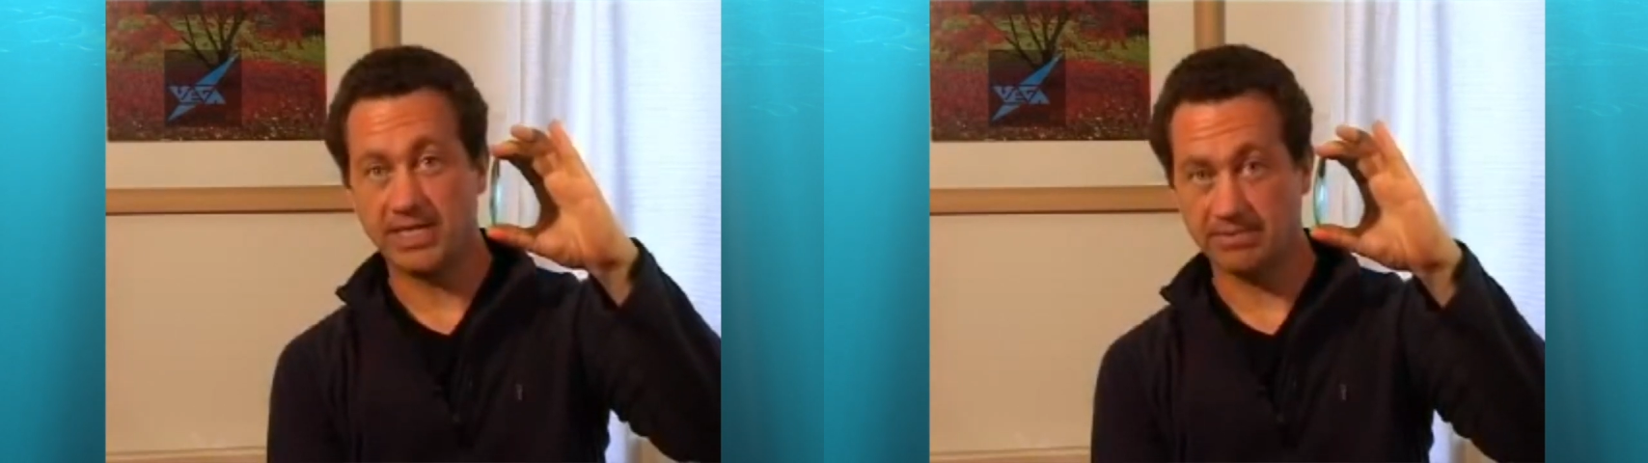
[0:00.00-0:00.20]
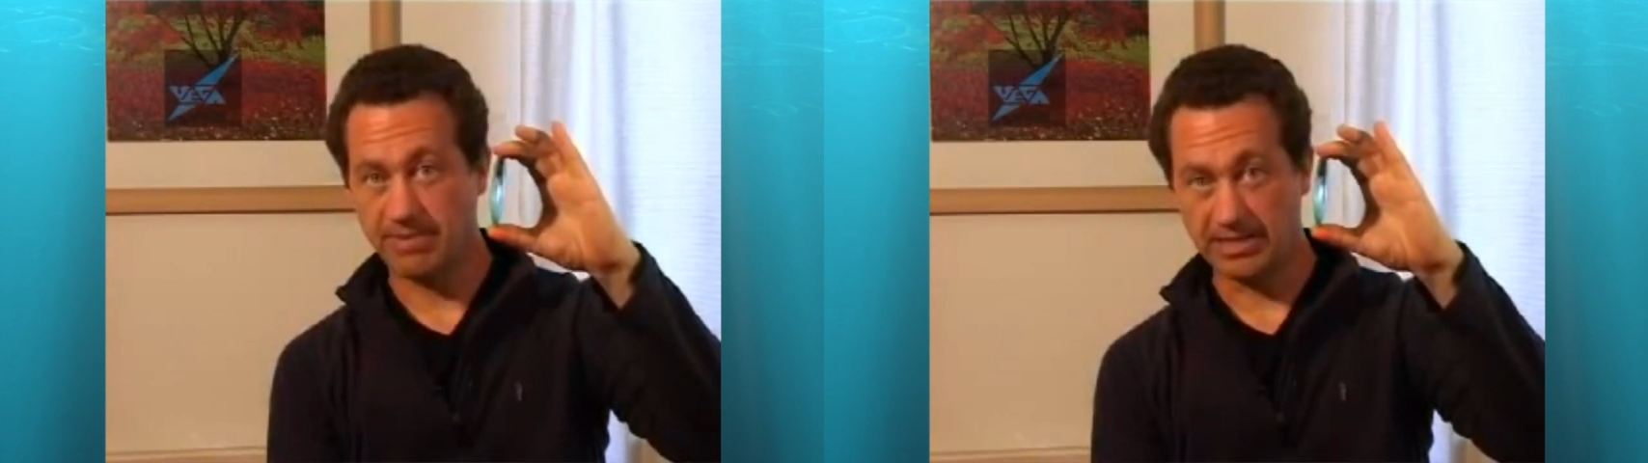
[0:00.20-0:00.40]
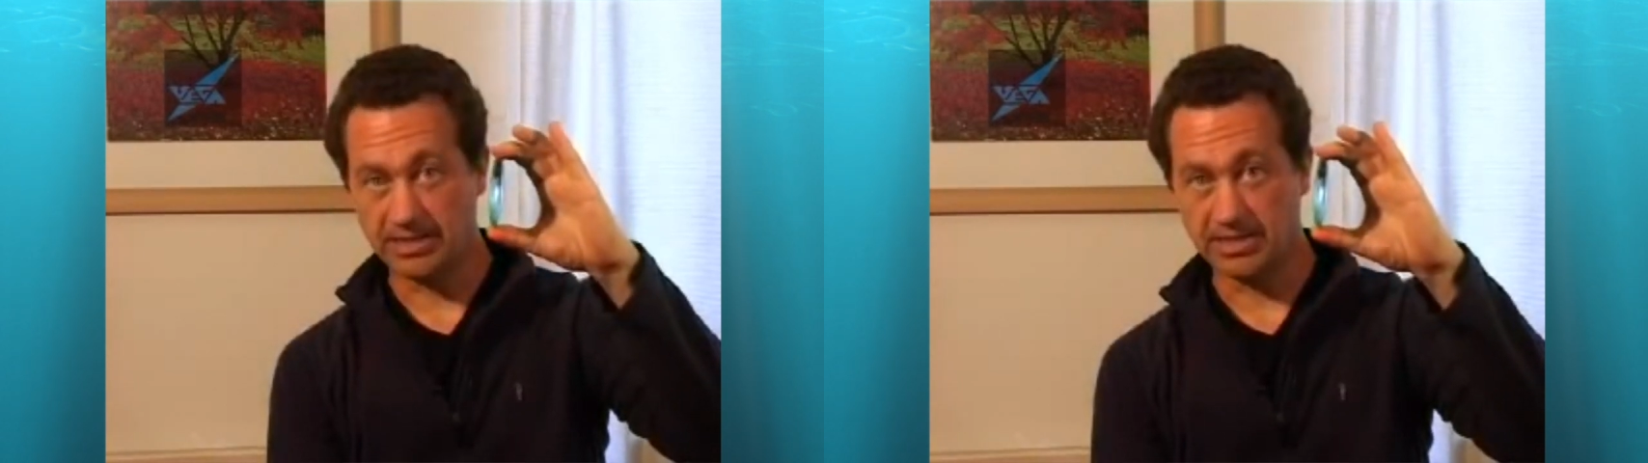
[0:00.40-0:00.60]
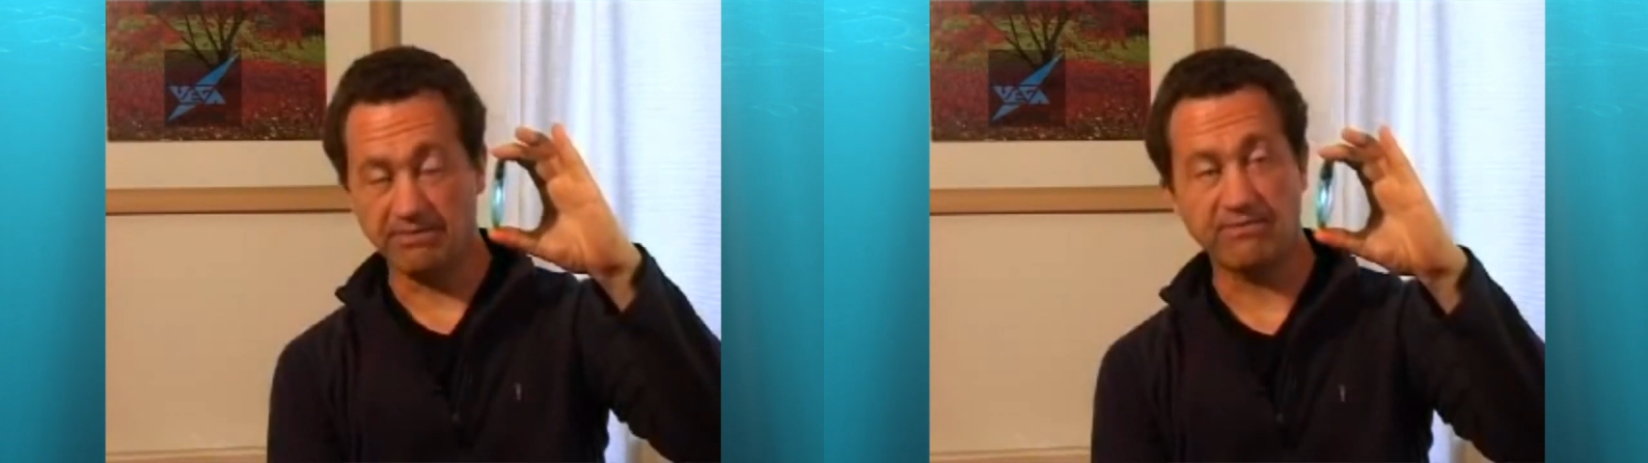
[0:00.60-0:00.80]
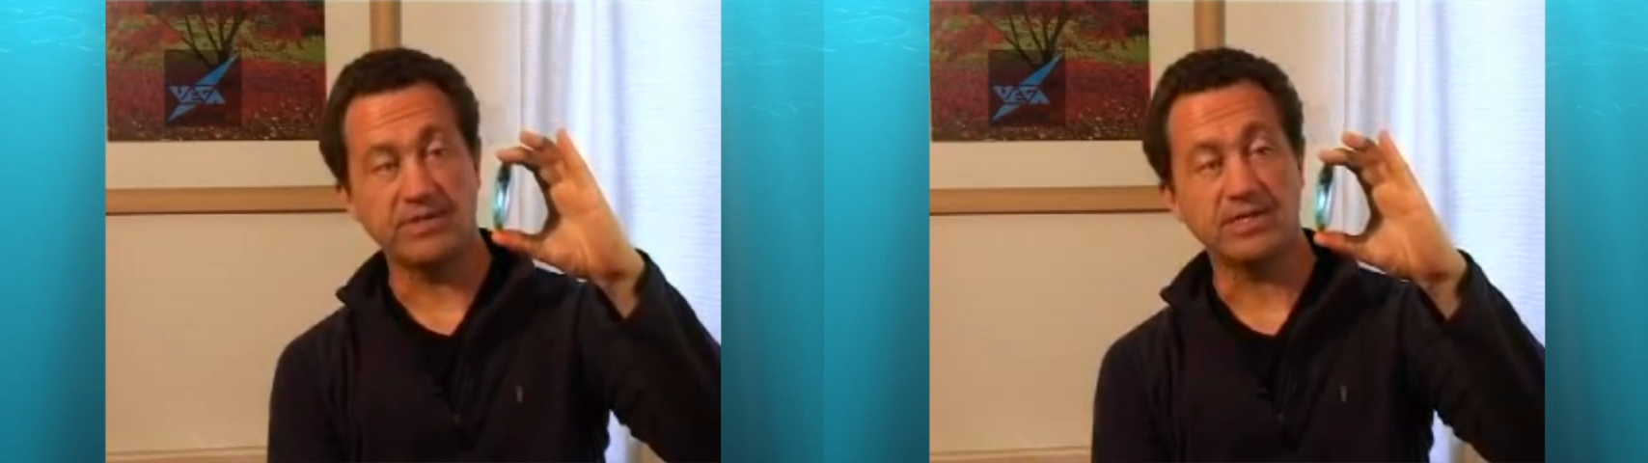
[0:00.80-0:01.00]

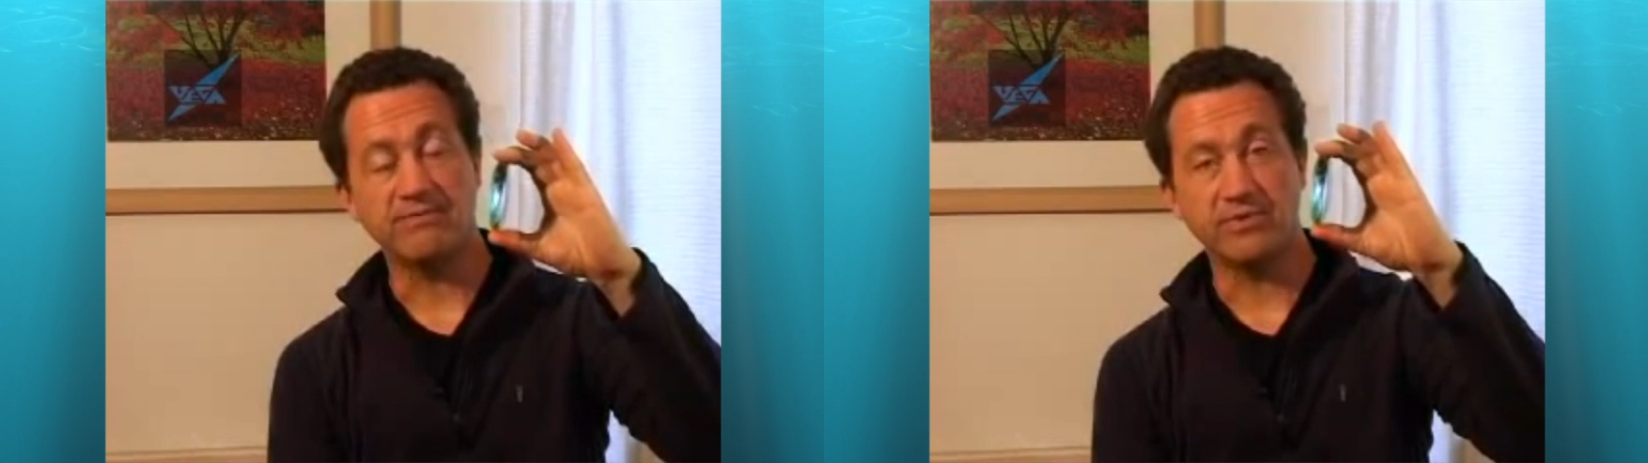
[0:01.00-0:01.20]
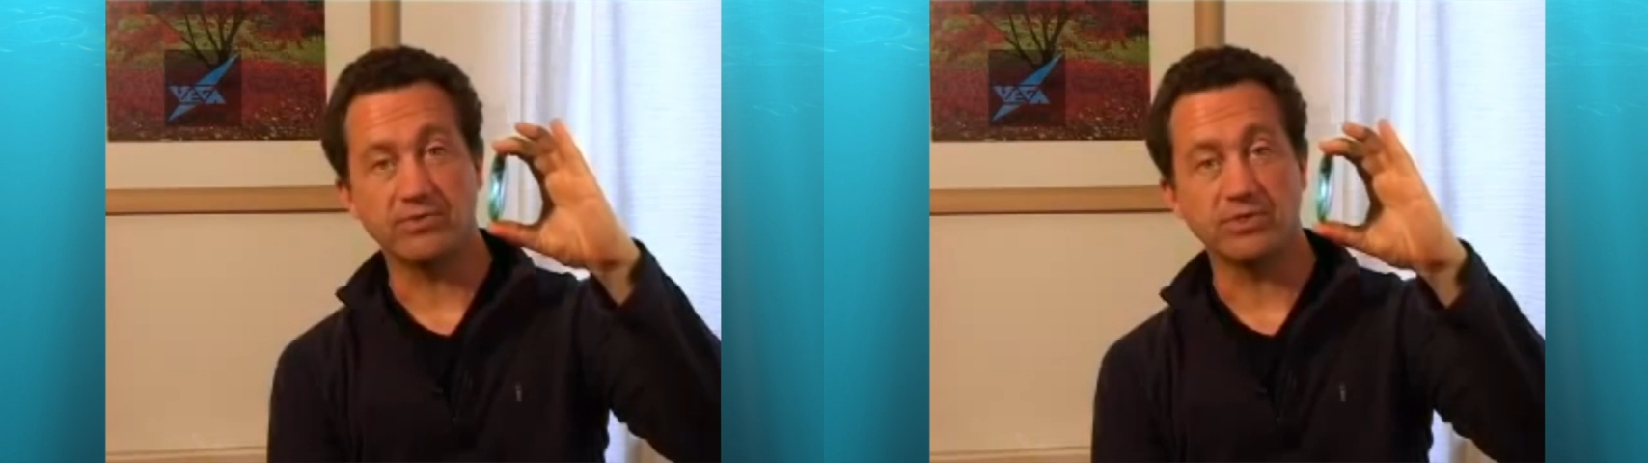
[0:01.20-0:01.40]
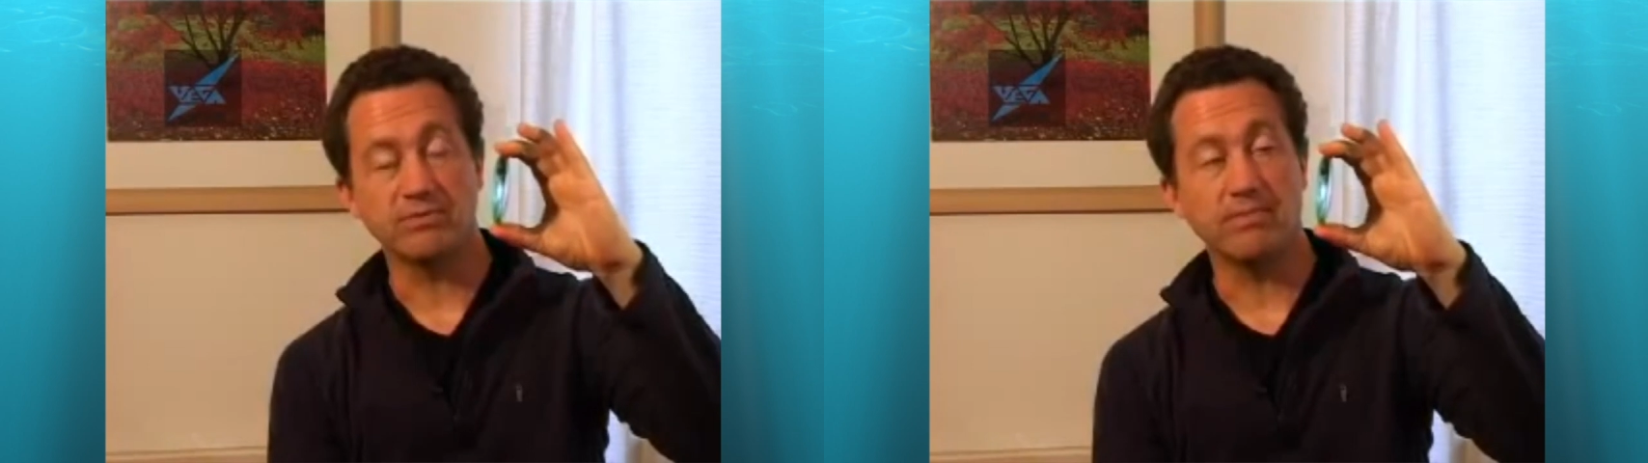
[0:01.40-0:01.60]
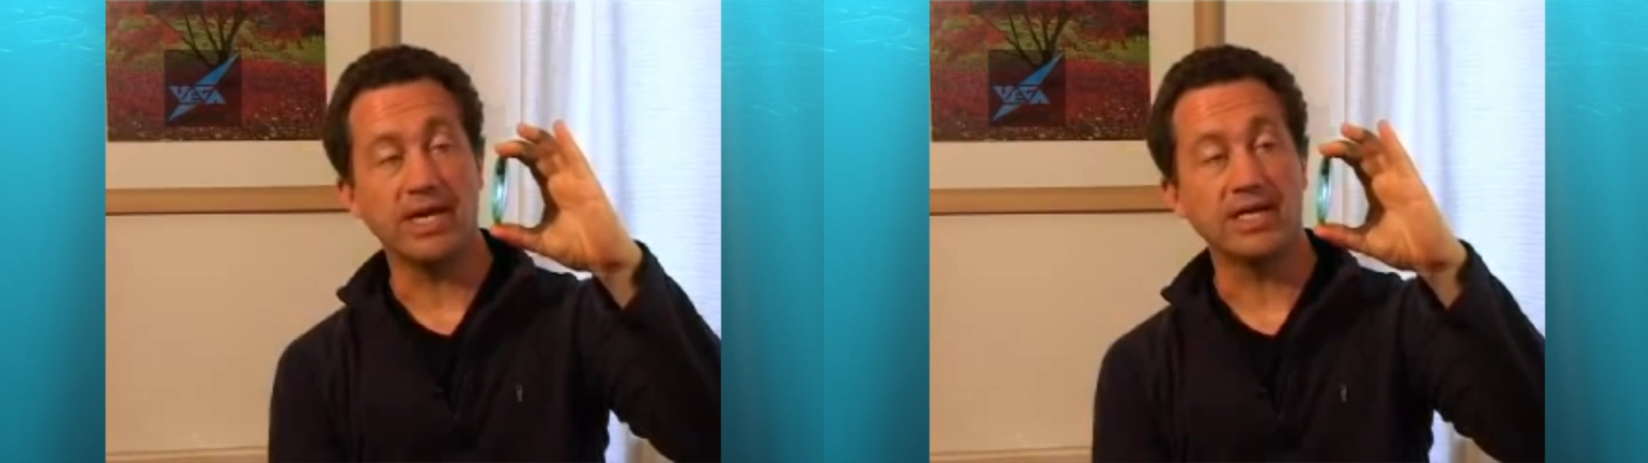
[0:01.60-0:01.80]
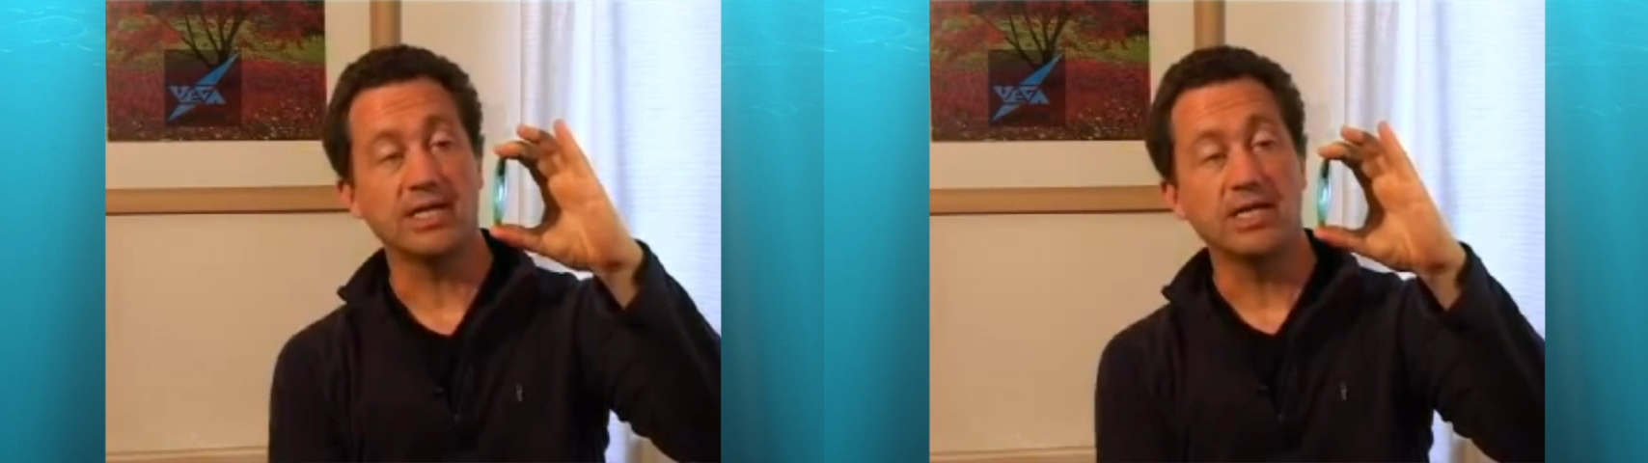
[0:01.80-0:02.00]
expensive and difficult to
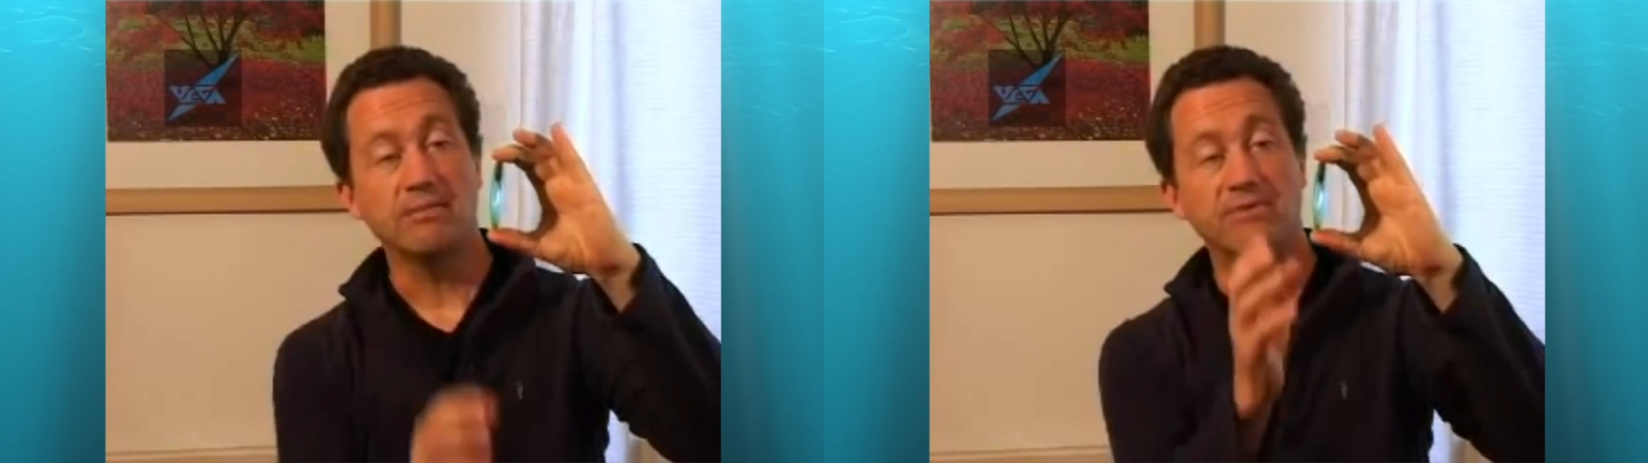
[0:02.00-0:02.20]
make,